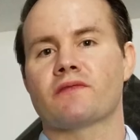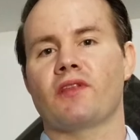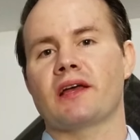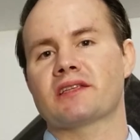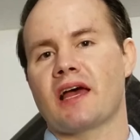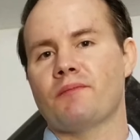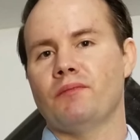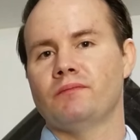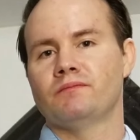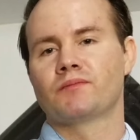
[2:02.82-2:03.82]
flight time.
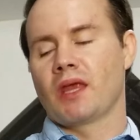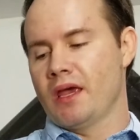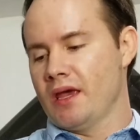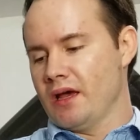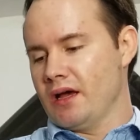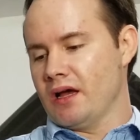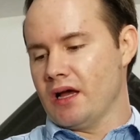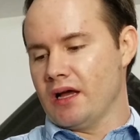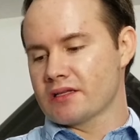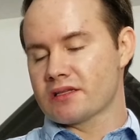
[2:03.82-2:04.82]

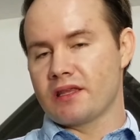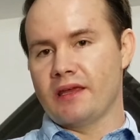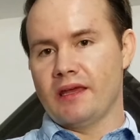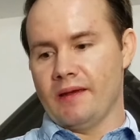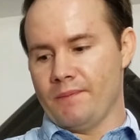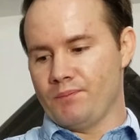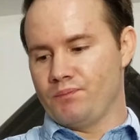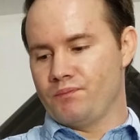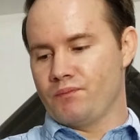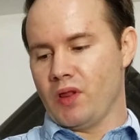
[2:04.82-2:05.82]
It's the
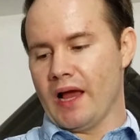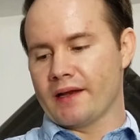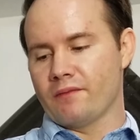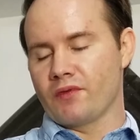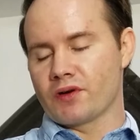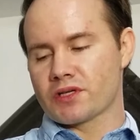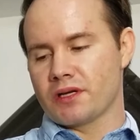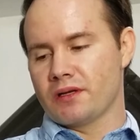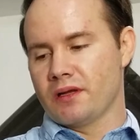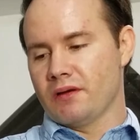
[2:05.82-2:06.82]
Platinum version.
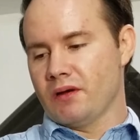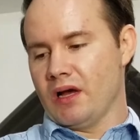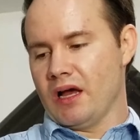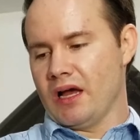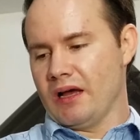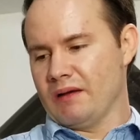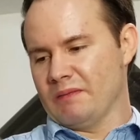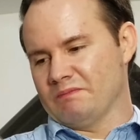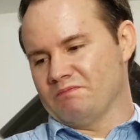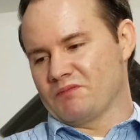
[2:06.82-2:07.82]

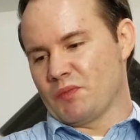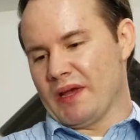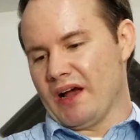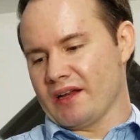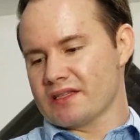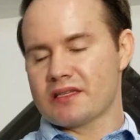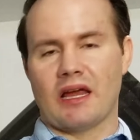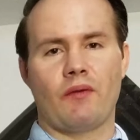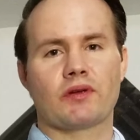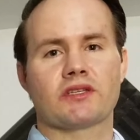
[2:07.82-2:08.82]
To be honest, I
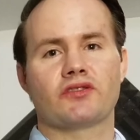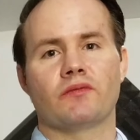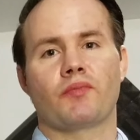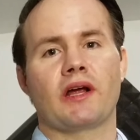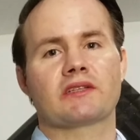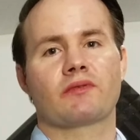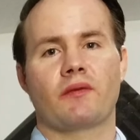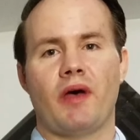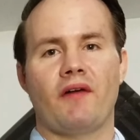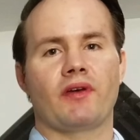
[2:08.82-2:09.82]
wasn't too impressed with the
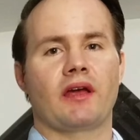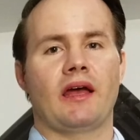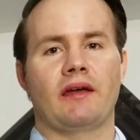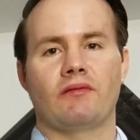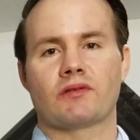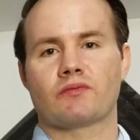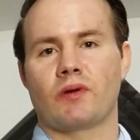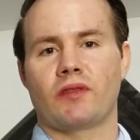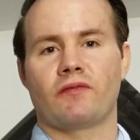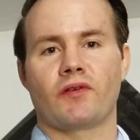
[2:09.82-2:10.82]
Mavic. I was one of
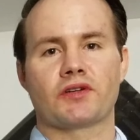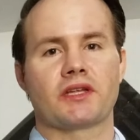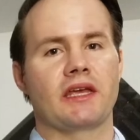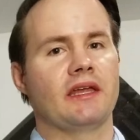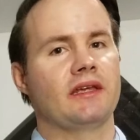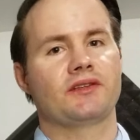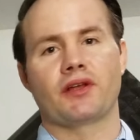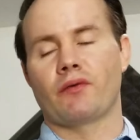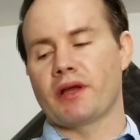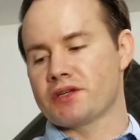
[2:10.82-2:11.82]
the first to get it,
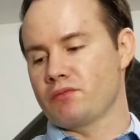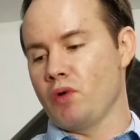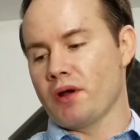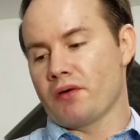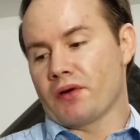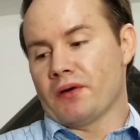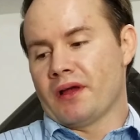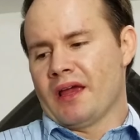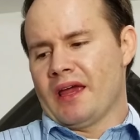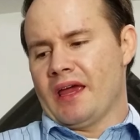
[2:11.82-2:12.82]
Generation 1 owner,
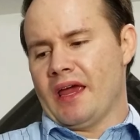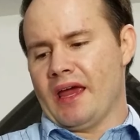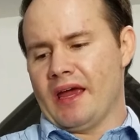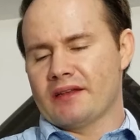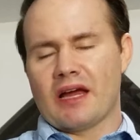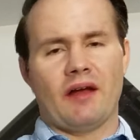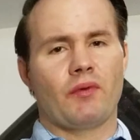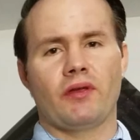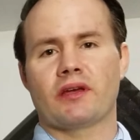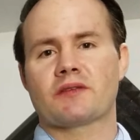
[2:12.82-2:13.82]
and I
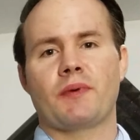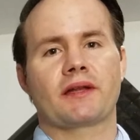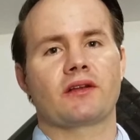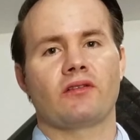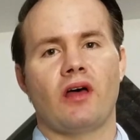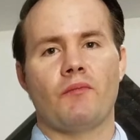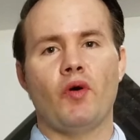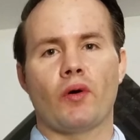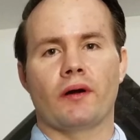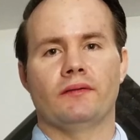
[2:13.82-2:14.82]
really expected a lot more.